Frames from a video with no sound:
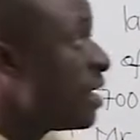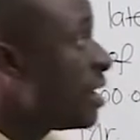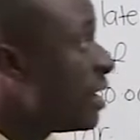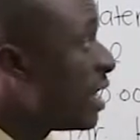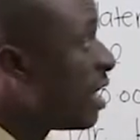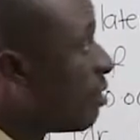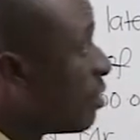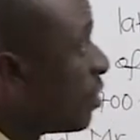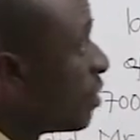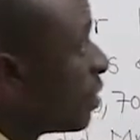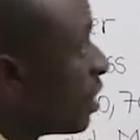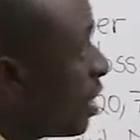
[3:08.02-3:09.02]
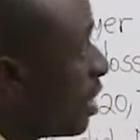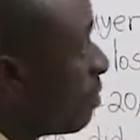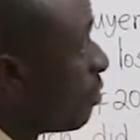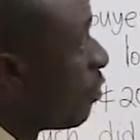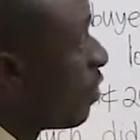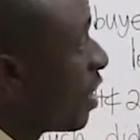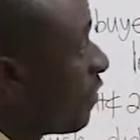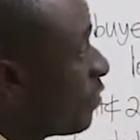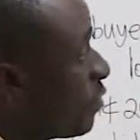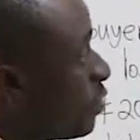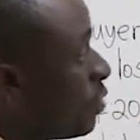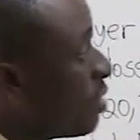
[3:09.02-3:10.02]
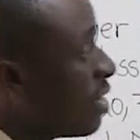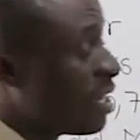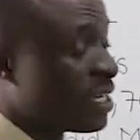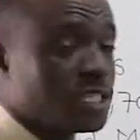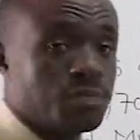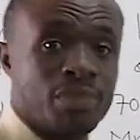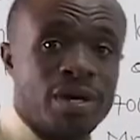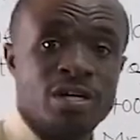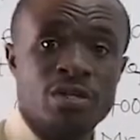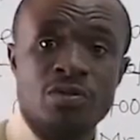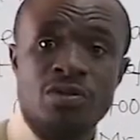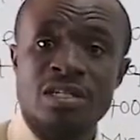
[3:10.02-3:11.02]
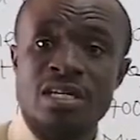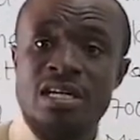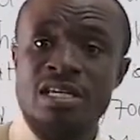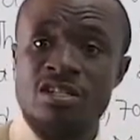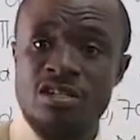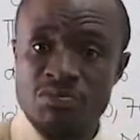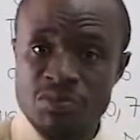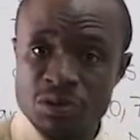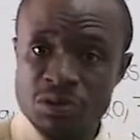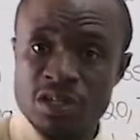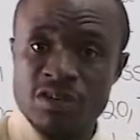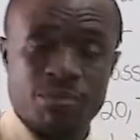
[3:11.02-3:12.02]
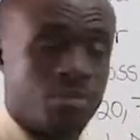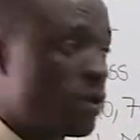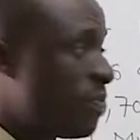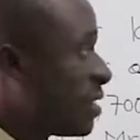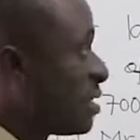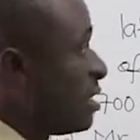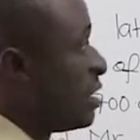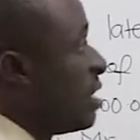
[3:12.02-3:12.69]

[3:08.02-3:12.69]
Now, we have to expand using the distributive property.